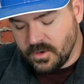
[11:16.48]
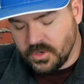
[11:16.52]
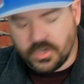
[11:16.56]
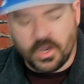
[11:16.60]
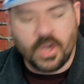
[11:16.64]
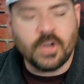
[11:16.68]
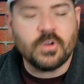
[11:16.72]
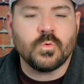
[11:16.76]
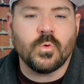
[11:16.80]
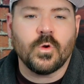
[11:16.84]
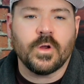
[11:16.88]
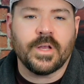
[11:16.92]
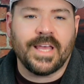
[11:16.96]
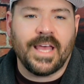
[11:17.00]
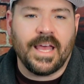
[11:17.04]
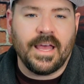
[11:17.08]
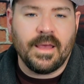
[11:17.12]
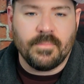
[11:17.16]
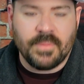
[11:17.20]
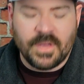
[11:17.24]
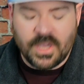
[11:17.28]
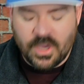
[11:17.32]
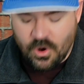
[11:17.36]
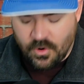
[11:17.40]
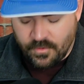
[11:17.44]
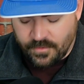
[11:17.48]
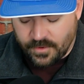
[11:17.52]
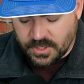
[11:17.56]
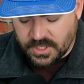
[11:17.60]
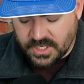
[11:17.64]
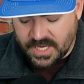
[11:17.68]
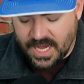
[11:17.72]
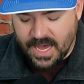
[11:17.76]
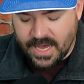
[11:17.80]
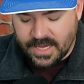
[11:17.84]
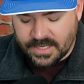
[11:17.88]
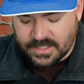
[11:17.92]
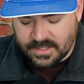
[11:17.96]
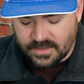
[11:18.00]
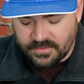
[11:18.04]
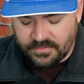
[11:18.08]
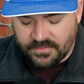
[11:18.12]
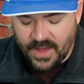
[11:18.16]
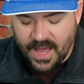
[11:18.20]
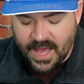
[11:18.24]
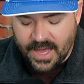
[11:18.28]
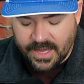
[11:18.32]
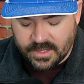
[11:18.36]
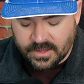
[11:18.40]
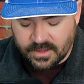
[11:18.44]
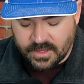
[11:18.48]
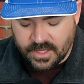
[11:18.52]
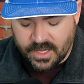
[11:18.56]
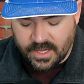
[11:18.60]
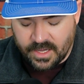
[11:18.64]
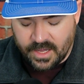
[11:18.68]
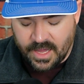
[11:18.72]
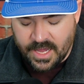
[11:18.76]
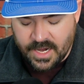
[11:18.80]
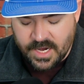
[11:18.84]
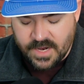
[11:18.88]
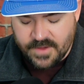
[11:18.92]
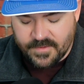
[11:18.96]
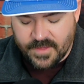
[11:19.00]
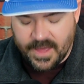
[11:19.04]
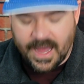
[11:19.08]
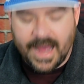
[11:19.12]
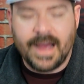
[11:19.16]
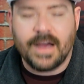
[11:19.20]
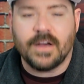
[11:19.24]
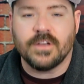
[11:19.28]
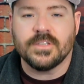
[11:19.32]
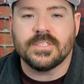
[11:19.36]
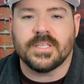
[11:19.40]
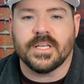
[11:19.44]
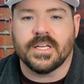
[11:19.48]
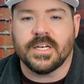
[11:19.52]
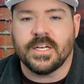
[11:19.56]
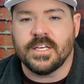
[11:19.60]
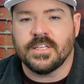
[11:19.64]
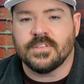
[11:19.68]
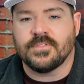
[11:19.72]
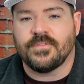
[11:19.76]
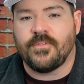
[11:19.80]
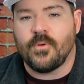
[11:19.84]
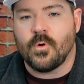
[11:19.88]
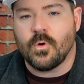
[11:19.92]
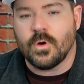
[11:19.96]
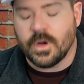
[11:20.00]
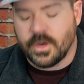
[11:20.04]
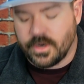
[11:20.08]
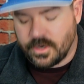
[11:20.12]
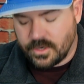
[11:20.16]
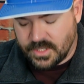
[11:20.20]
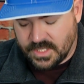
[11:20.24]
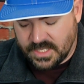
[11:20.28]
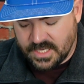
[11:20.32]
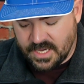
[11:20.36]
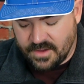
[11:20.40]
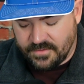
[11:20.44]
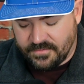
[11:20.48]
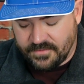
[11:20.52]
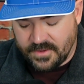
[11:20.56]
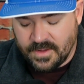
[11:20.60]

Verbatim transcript: Ductwork can't be oversized. In fact, the end of the house that needs four hundred C F